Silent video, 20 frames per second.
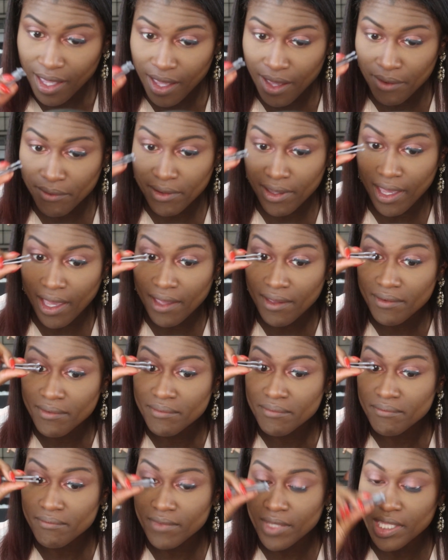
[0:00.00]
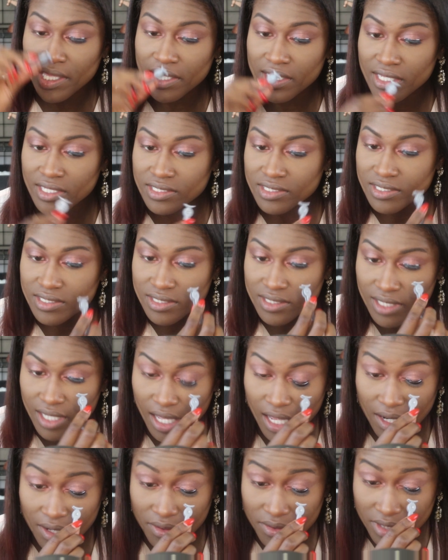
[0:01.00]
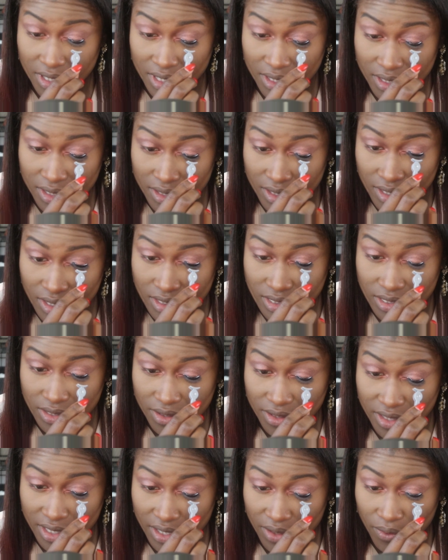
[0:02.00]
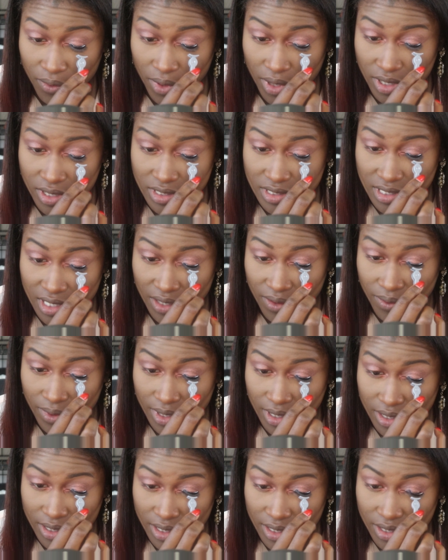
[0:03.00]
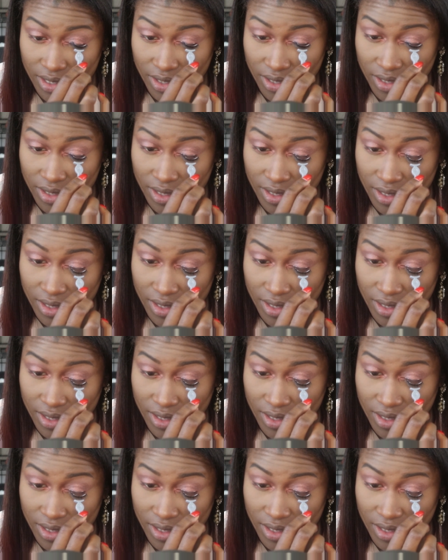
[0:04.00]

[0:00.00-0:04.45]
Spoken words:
Okay, me and this, I don't think this little thing works that well either.